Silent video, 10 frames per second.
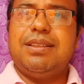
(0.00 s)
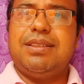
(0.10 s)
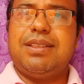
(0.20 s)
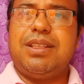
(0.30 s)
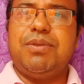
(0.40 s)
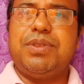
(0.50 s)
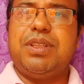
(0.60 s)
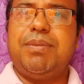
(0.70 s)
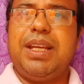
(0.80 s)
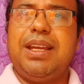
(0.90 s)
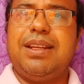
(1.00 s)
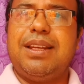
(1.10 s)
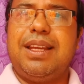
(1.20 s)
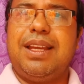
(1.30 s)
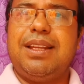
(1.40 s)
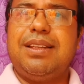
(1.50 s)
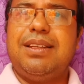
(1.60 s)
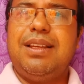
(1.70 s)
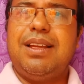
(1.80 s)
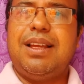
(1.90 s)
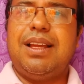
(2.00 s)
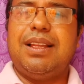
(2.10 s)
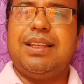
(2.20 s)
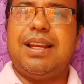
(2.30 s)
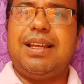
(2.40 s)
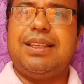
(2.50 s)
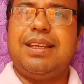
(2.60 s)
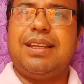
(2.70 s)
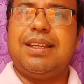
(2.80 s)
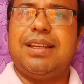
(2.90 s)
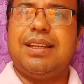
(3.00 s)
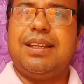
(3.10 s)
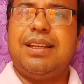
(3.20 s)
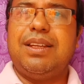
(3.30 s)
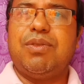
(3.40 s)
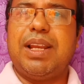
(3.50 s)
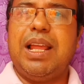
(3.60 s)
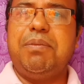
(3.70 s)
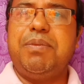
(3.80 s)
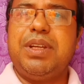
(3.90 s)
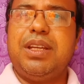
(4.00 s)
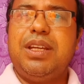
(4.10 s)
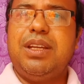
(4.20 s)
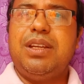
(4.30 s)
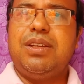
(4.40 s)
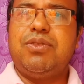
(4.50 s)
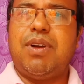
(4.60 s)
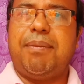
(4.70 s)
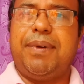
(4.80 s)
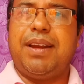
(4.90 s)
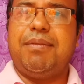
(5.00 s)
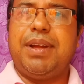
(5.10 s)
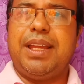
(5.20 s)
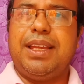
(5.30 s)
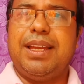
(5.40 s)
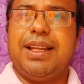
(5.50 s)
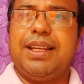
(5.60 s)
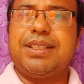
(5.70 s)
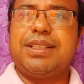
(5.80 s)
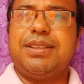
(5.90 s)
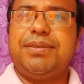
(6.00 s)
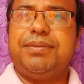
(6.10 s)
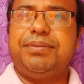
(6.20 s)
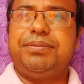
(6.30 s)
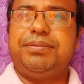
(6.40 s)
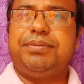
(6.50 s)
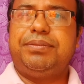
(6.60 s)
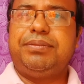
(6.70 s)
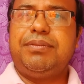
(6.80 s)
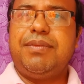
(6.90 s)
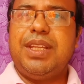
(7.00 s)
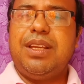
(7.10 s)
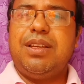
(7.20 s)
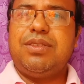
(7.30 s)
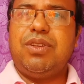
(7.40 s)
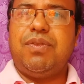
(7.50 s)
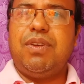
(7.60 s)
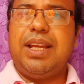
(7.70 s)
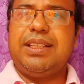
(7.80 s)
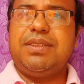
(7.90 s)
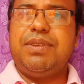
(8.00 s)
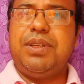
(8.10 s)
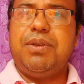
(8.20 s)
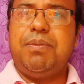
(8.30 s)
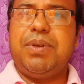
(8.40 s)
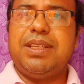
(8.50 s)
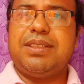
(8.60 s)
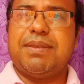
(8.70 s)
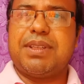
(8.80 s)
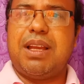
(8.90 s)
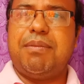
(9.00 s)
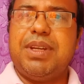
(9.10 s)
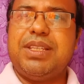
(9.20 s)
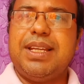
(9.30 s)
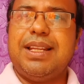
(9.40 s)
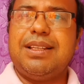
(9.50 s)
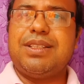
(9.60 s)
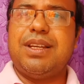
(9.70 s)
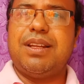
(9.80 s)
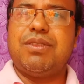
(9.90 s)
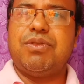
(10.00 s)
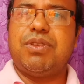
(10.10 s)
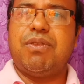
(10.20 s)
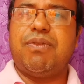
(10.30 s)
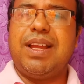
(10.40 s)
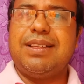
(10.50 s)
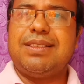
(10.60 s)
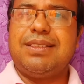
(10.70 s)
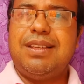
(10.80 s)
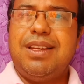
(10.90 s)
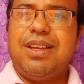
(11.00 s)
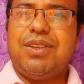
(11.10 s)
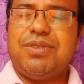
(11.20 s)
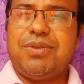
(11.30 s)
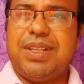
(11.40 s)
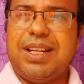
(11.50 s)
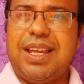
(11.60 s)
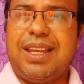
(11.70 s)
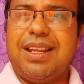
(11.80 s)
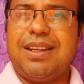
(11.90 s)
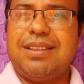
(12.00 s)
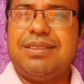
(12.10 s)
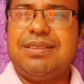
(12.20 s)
just use them again and again, then I think it will help me to upgrade my English. So if you like this video, please subscribe my channel, share it with your friends so that I can